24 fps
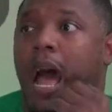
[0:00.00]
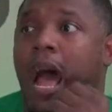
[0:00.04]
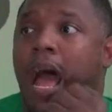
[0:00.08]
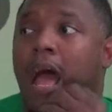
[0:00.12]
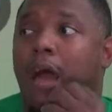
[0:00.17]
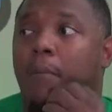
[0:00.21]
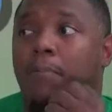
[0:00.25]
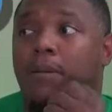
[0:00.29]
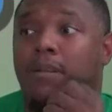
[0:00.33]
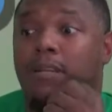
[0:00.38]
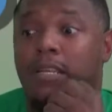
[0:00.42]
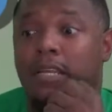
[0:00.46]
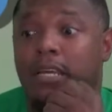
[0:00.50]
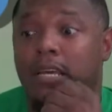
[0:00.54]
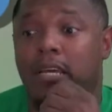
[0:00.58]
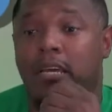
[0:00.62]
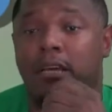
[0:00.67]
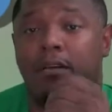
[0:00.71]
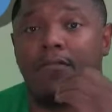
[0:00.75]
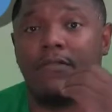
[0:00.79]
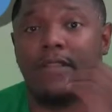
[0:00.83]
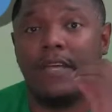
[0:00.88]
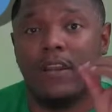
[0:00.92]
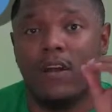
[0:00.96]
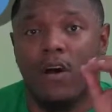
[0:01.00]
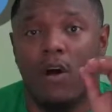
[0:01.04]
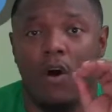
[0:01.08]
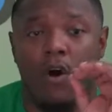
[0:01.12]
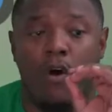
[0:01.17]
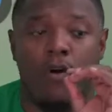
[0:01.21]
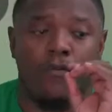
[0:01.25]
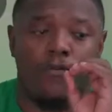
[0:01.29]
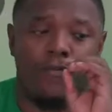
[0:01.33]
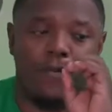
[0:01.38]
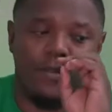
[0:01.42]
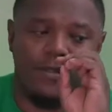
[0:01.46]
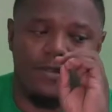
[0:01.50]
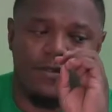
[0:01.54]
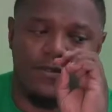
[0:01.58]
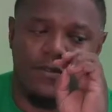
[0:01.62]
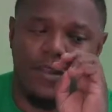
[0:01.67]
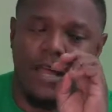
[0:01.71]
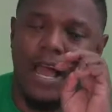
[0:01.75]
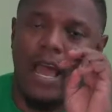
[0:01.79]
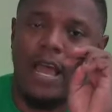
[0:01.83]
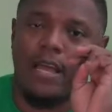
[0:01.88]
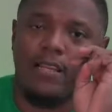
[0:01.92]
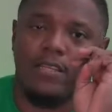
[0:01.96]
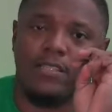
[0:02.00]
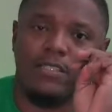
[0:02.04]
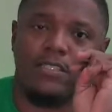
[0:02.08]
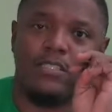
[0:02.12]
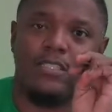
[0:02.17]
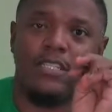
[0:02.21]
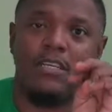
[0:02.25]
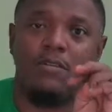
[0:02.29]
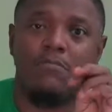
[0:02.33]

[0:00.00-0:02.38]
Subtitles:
I believe that offensive line is